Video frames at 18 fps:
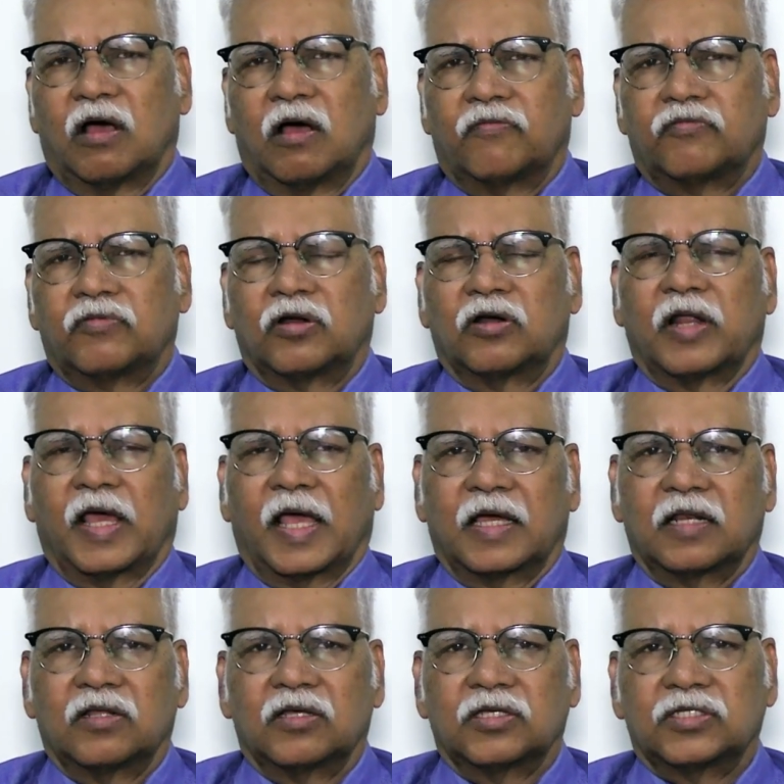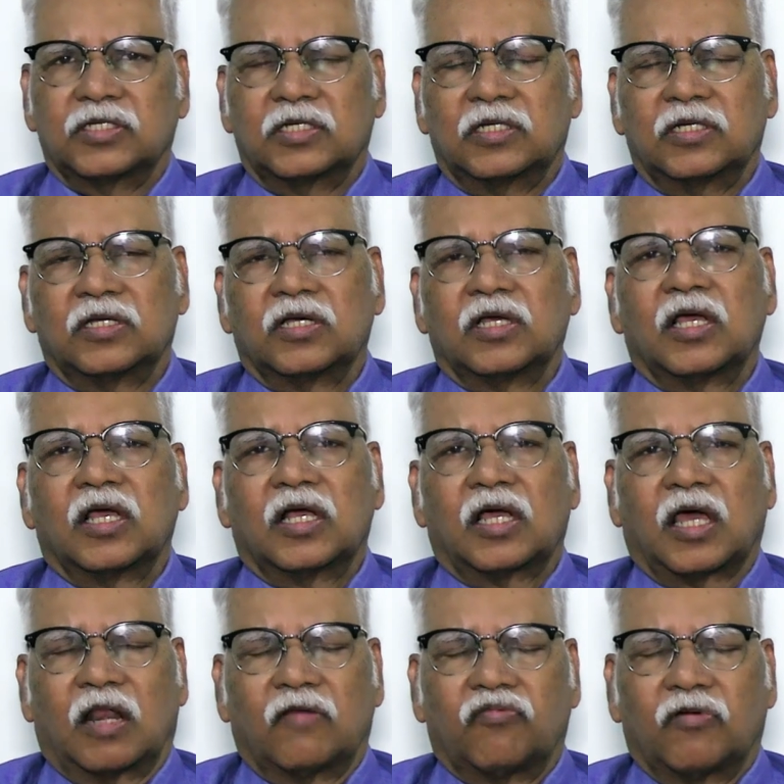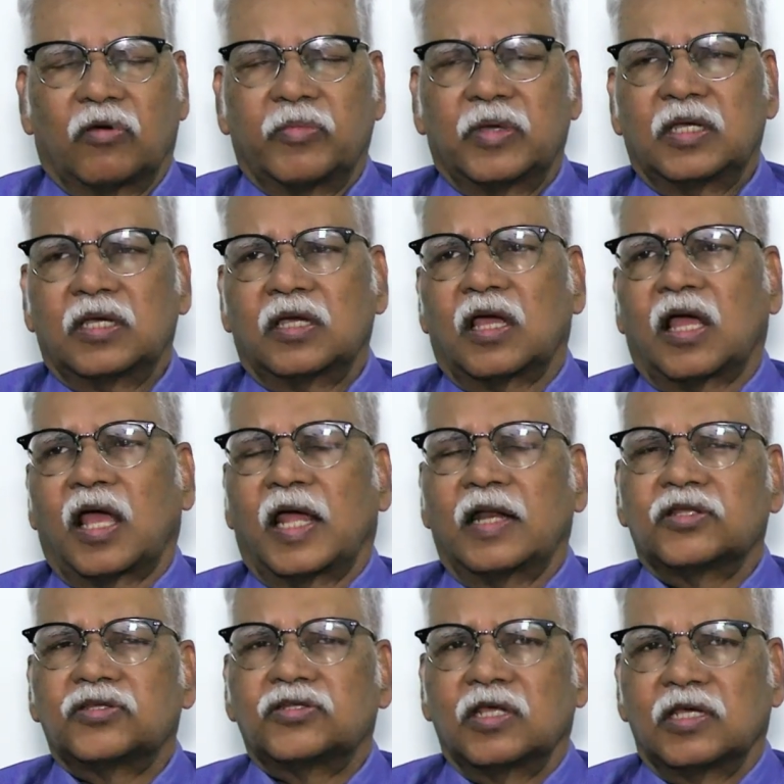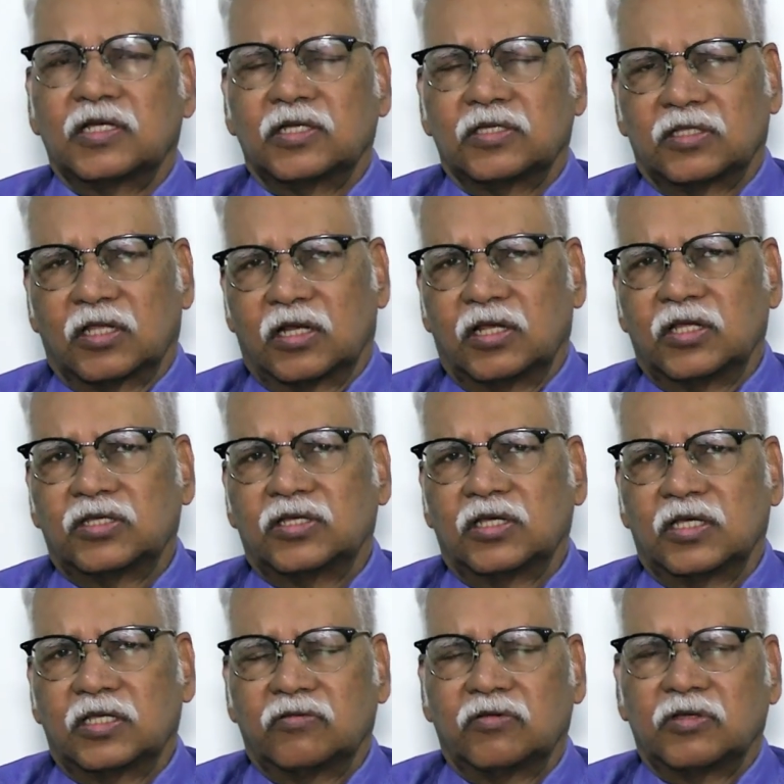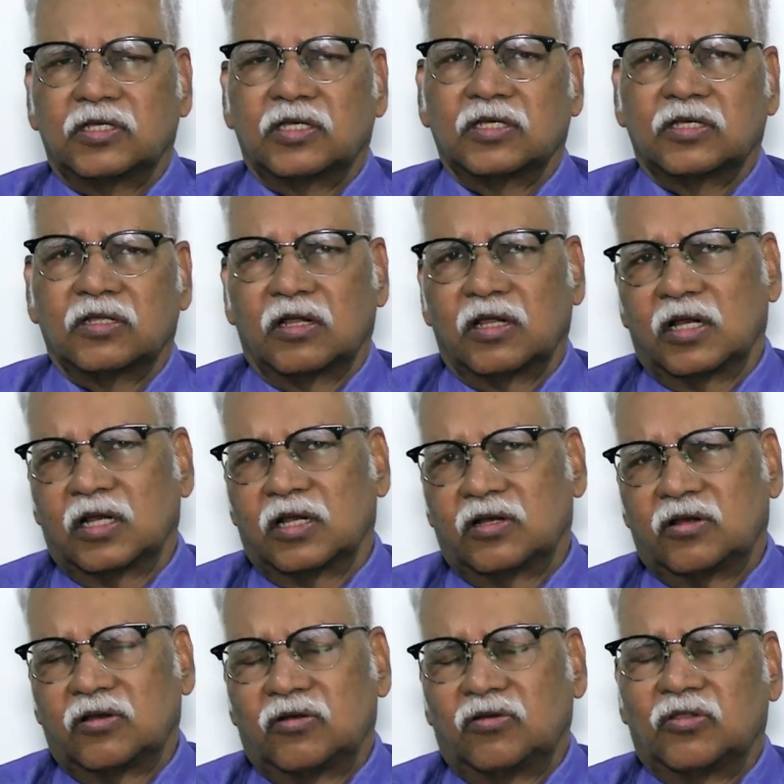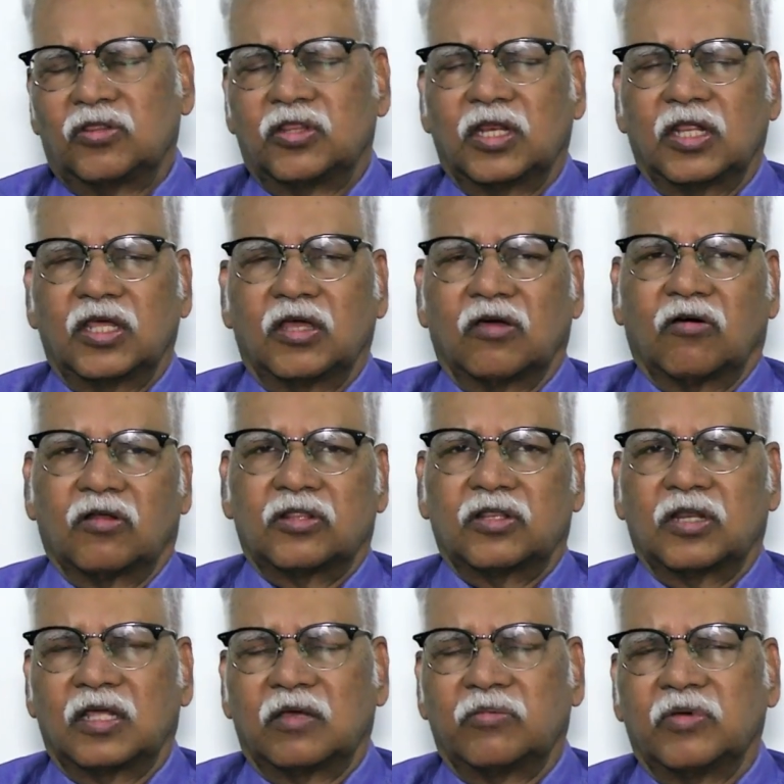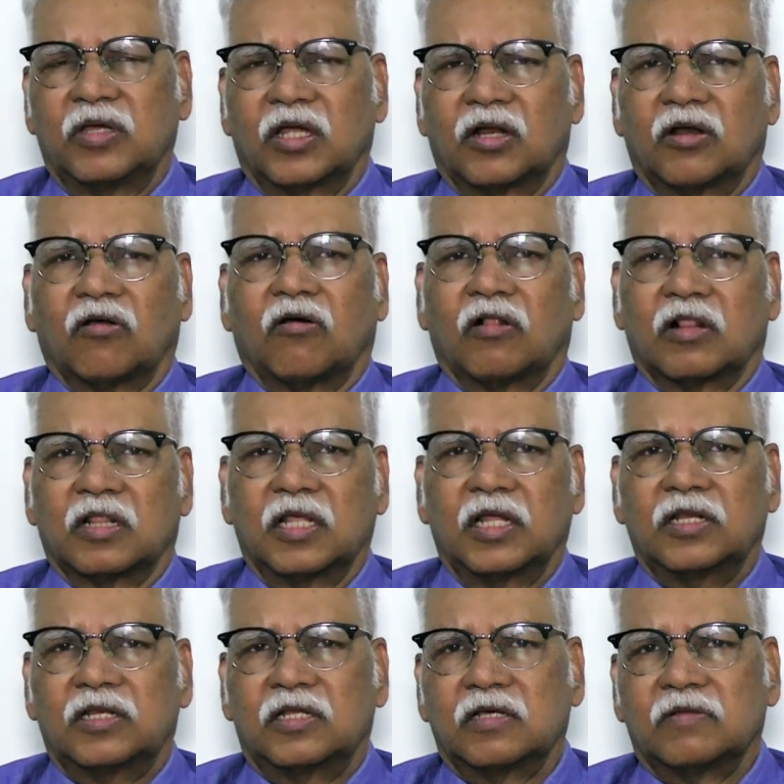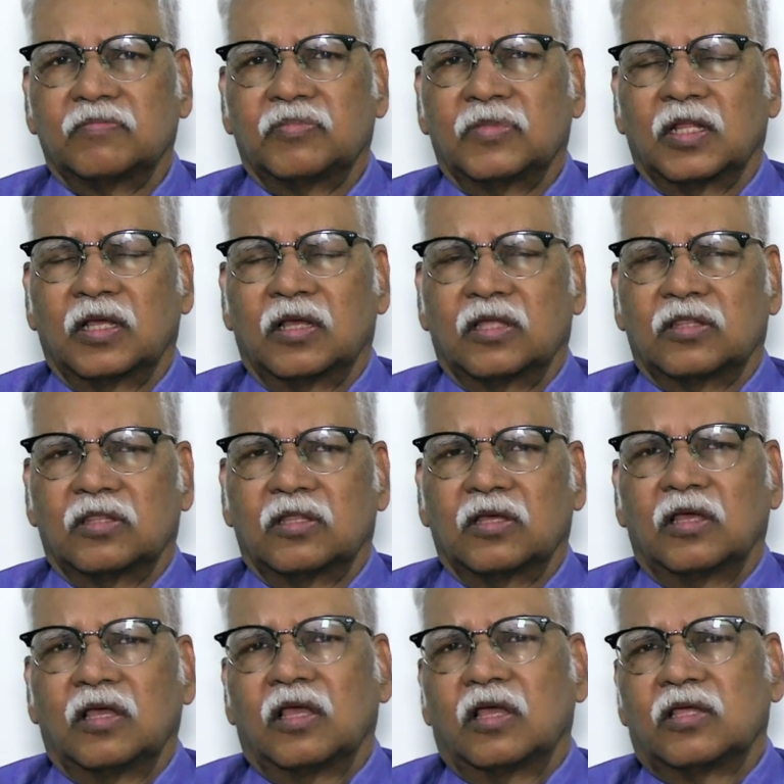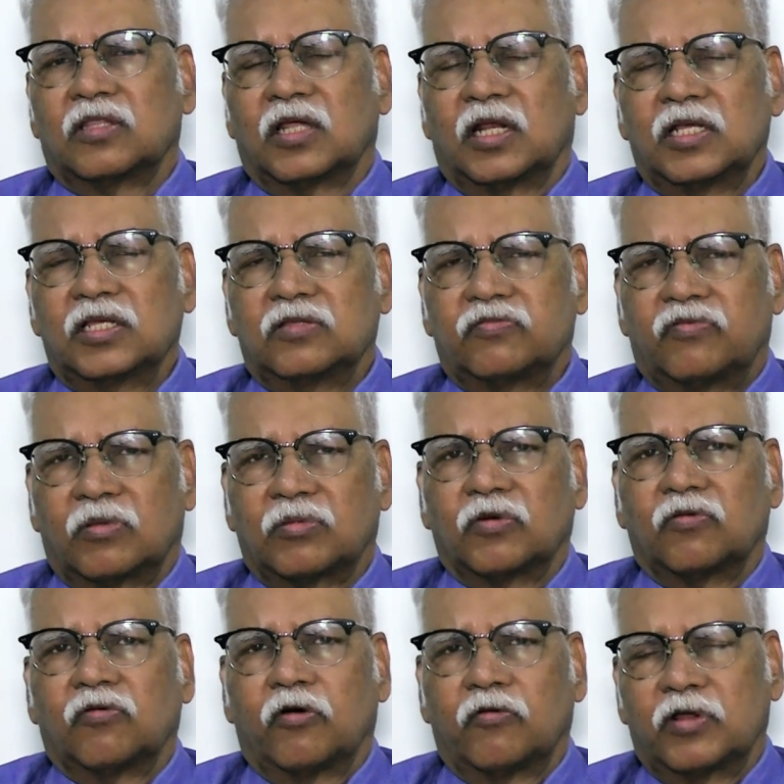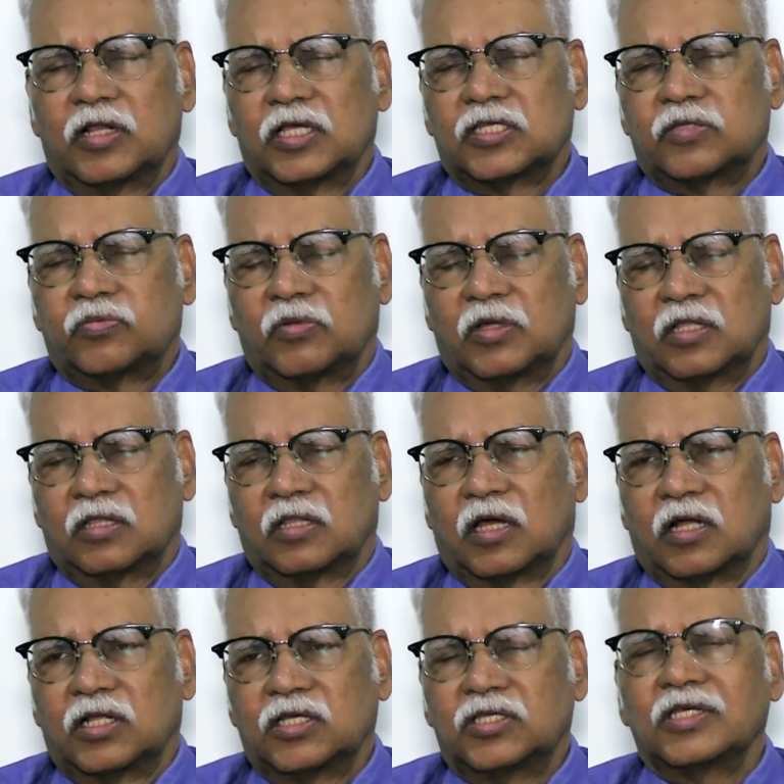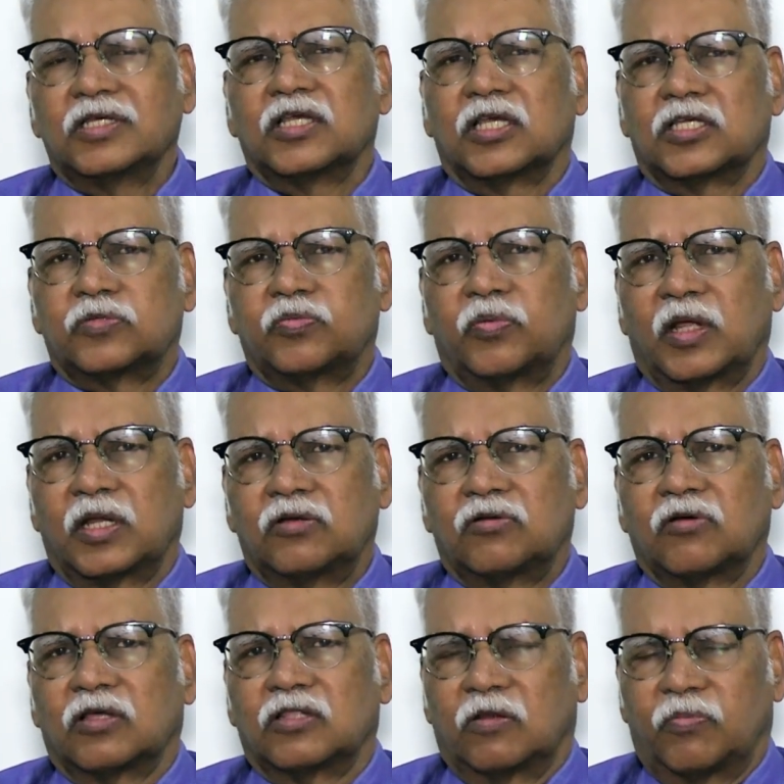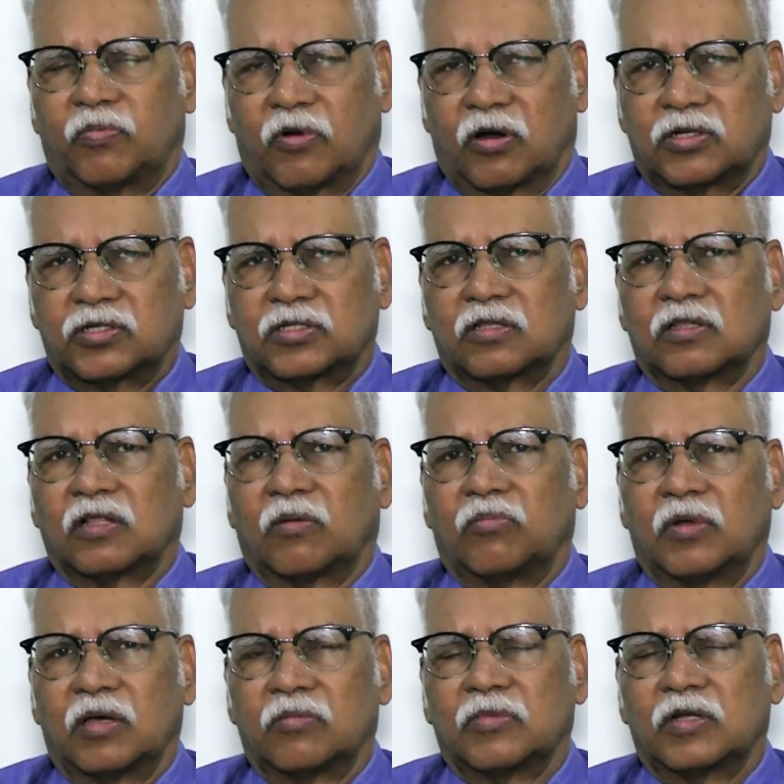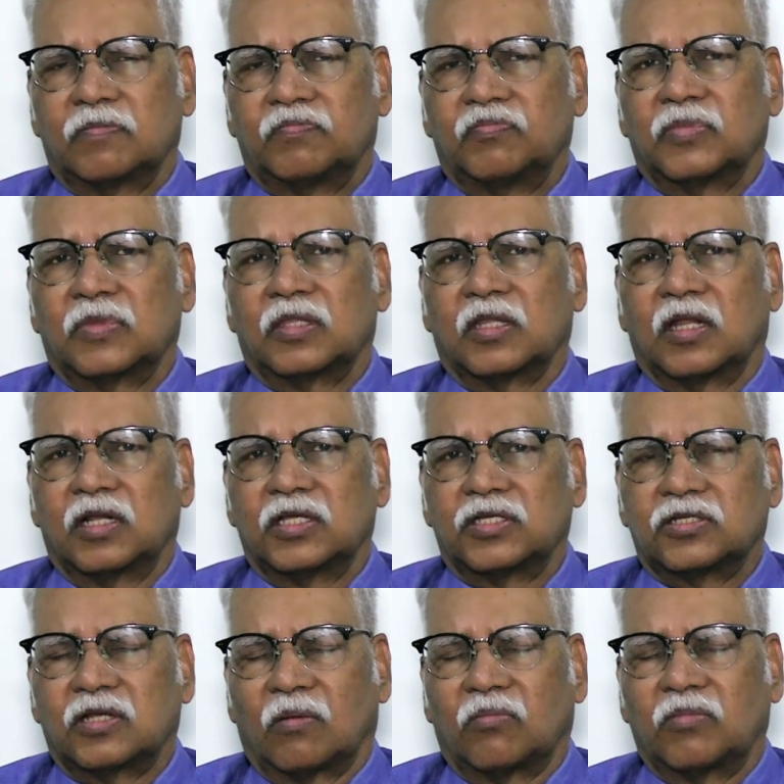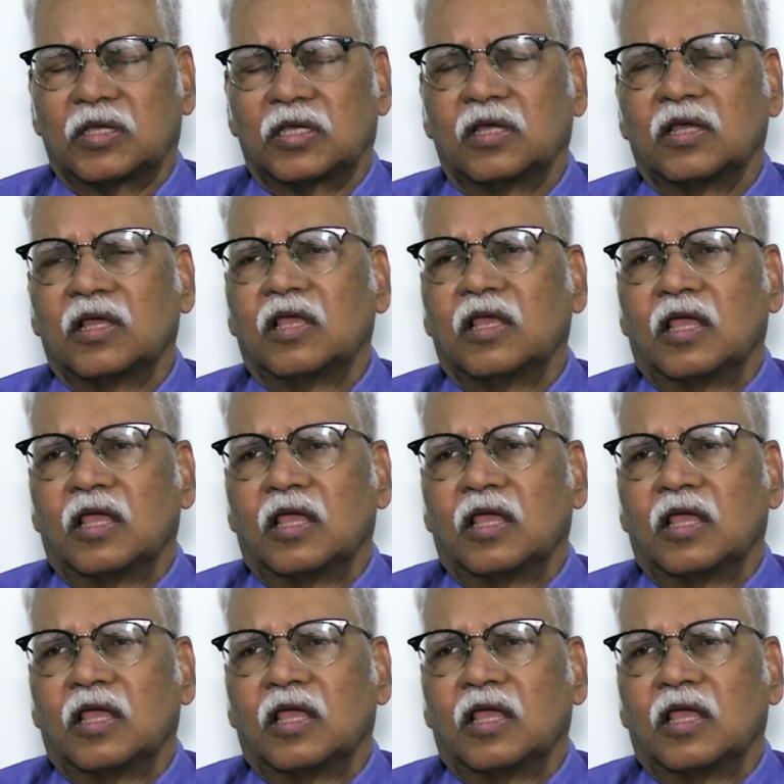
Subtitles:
After diagnosing, confirming and staging the disease, which is real 3 or 3B and all that. That is, from the ovaries, the disease has spread to other parts in the abdomen, that is tummy.